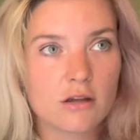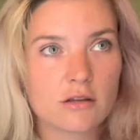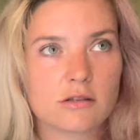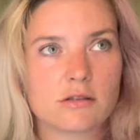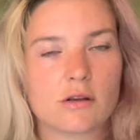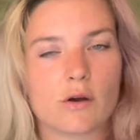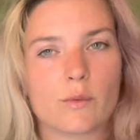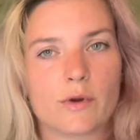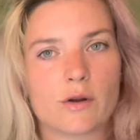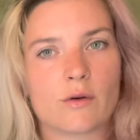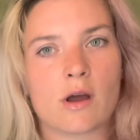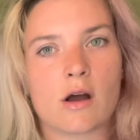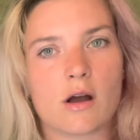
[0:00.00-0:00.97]
so we
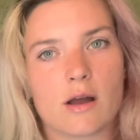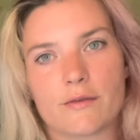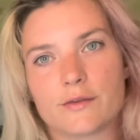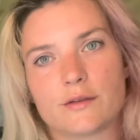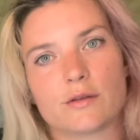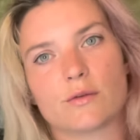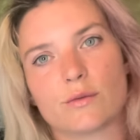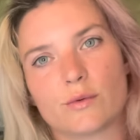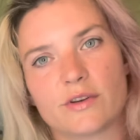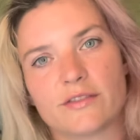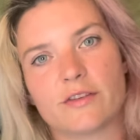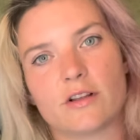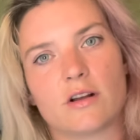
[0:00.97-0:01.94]
don't have to
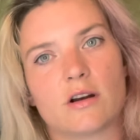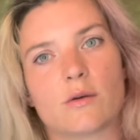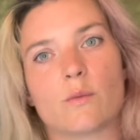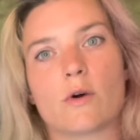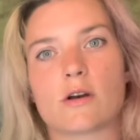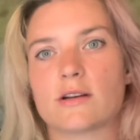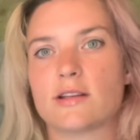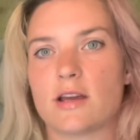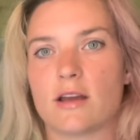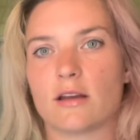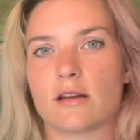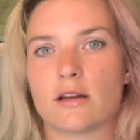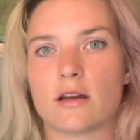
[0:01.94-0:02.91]
refill our water
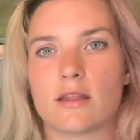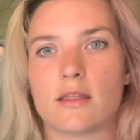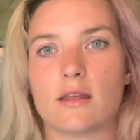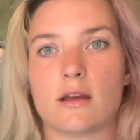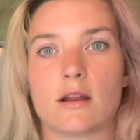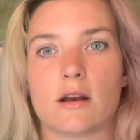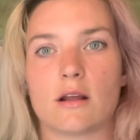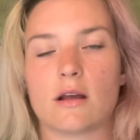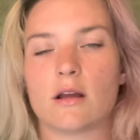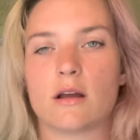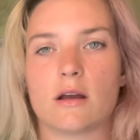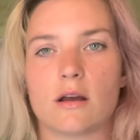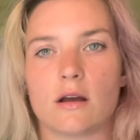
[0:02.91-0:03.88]
tank that
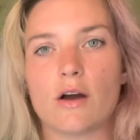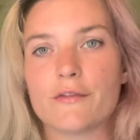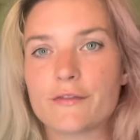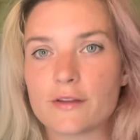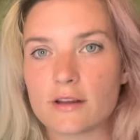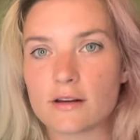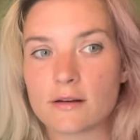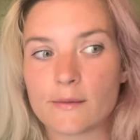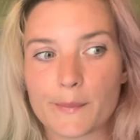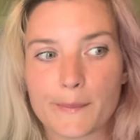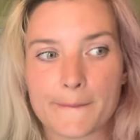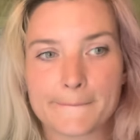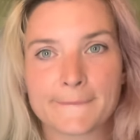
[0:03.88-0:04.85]
often.
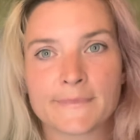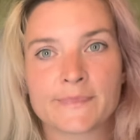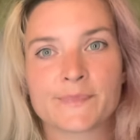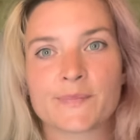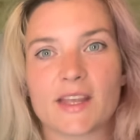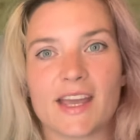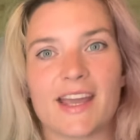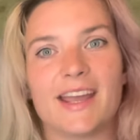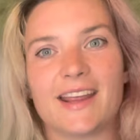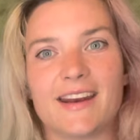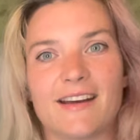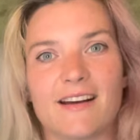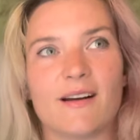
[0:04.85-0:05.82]

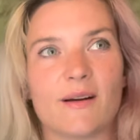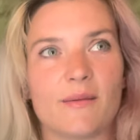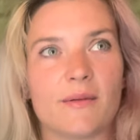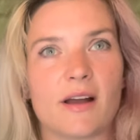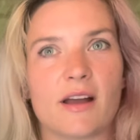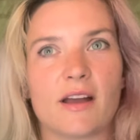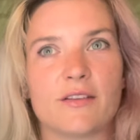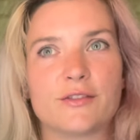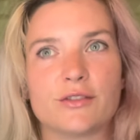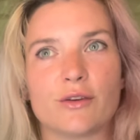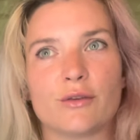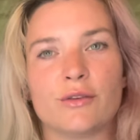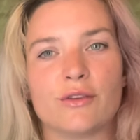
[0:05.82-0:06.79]
And I've
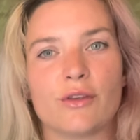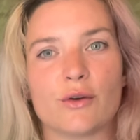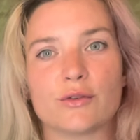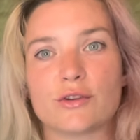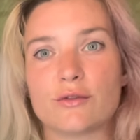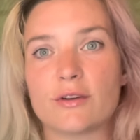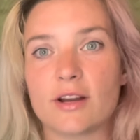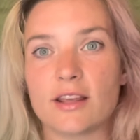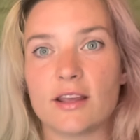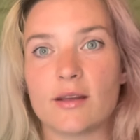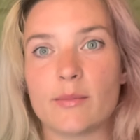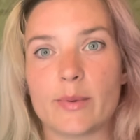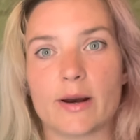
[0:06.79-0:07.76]
shown you those
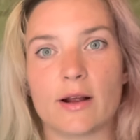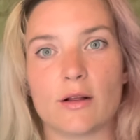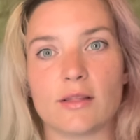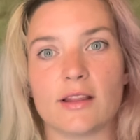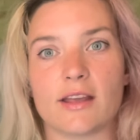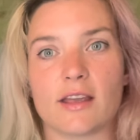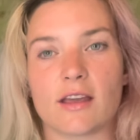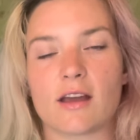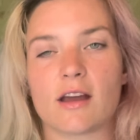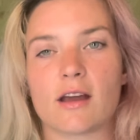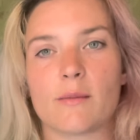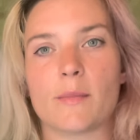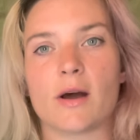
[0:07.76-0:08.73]
already, but I'll link
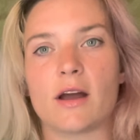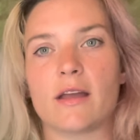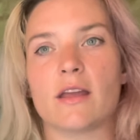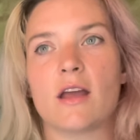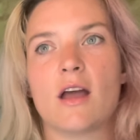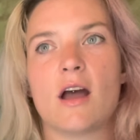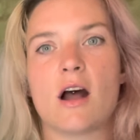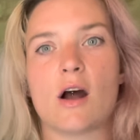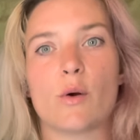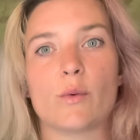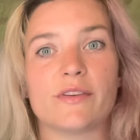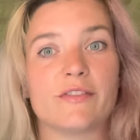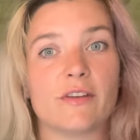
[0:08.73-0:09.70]
my how
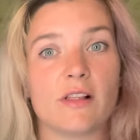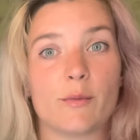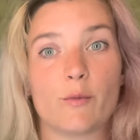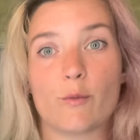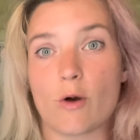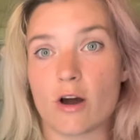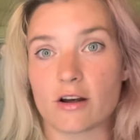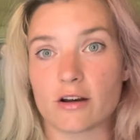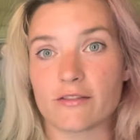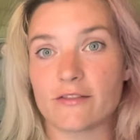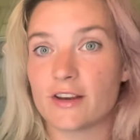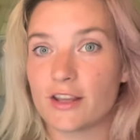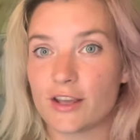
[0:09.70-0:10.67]
we fill up water
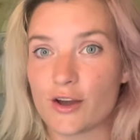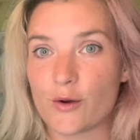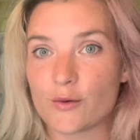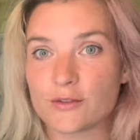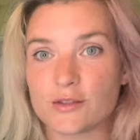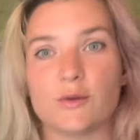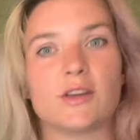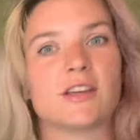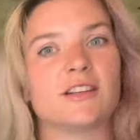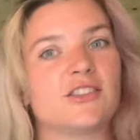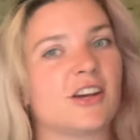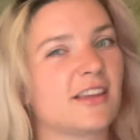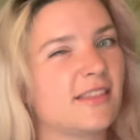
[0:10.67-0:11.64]
video so you can
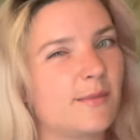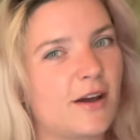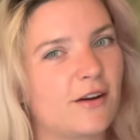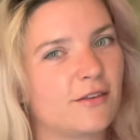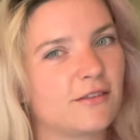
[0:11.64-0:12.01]
check them out.